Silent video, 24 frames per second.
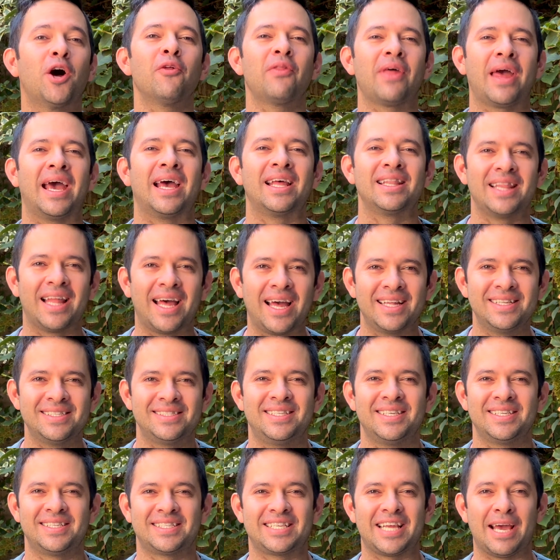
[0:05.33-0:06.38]
the headlines
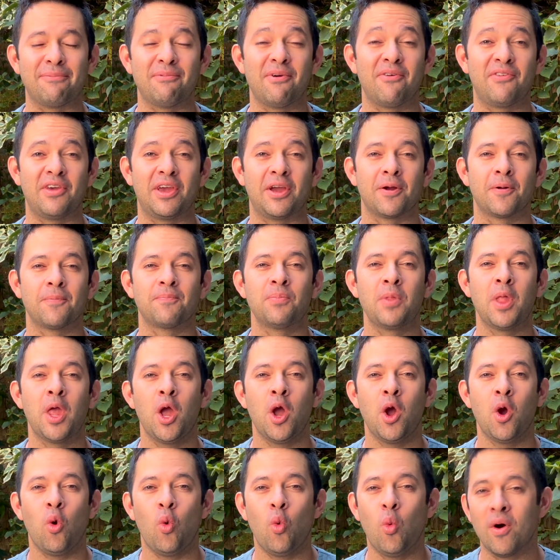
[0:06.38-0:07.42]
this time of year,
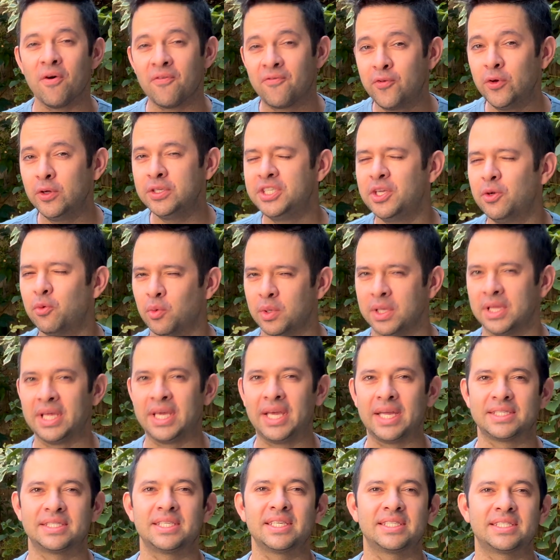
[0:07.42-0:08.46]
what Fuji really
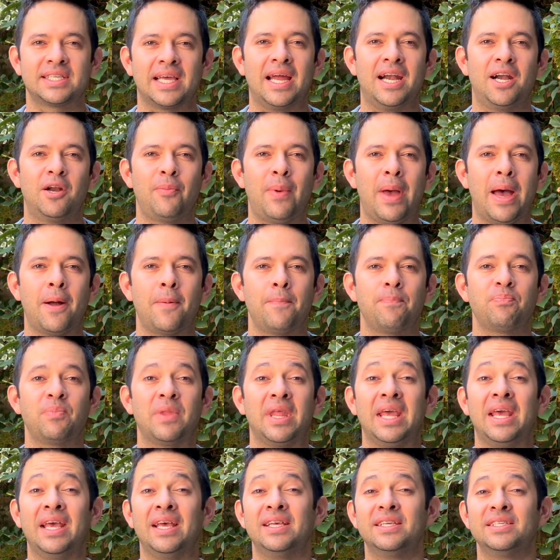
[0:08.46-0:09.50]
gets excited about
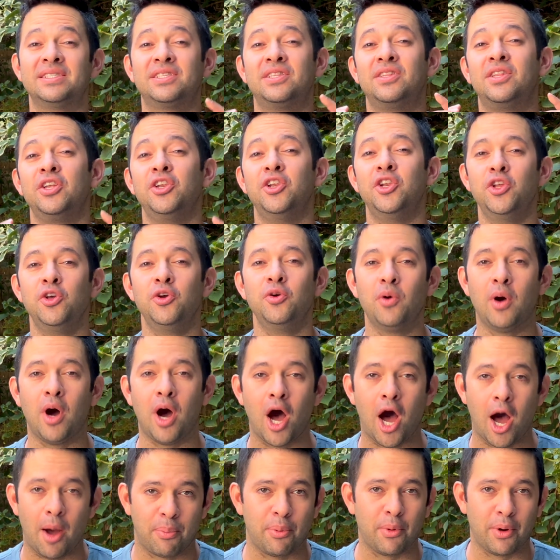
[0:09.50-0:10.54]
is the new
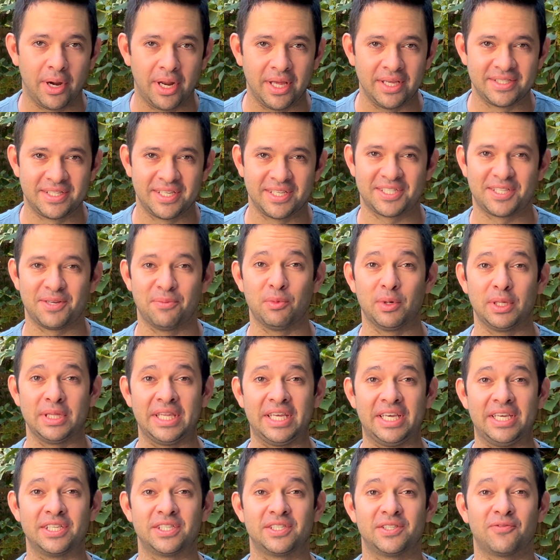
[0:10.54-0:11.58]
operating system
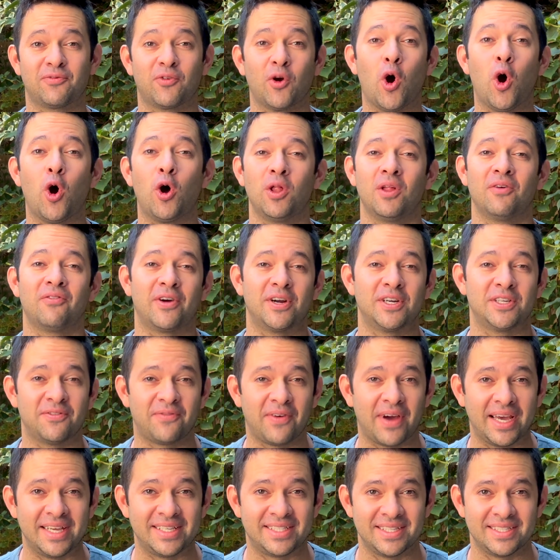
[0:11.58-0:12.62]
release for all of our
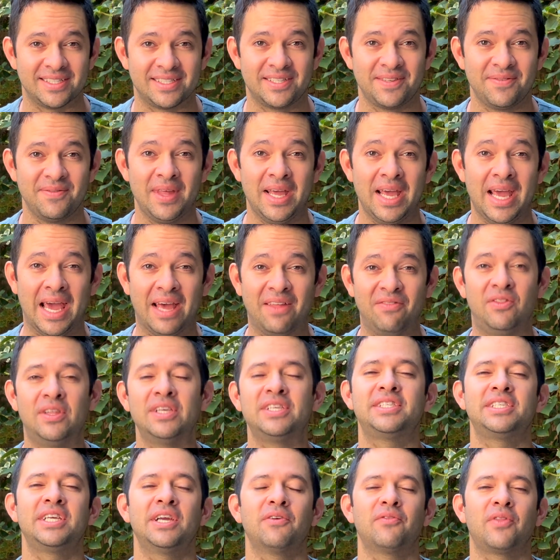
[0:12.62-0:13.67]
devices. And
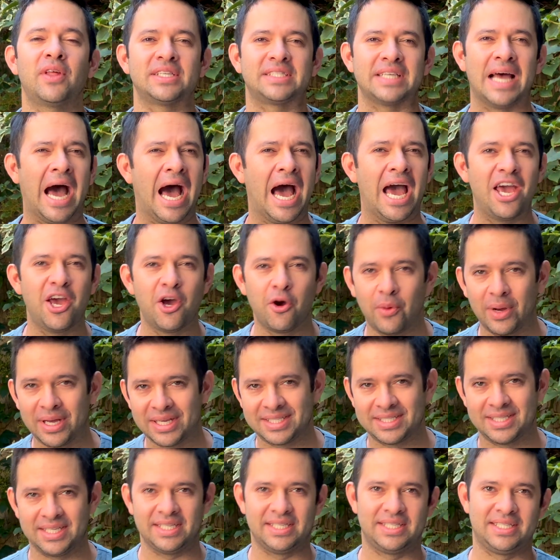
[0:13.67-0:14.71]
this year, that's
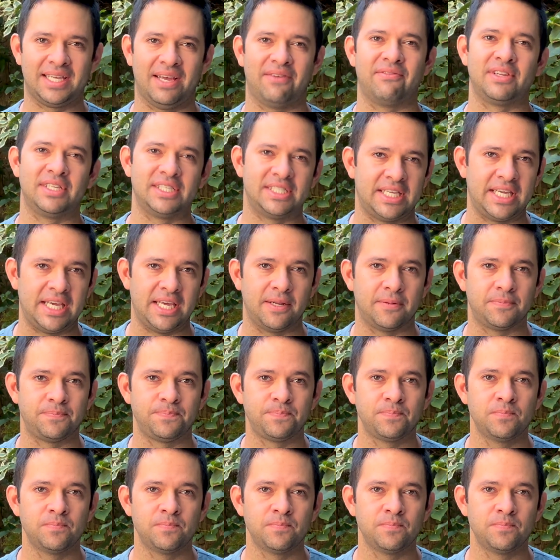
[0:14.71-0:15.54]
iOS 17.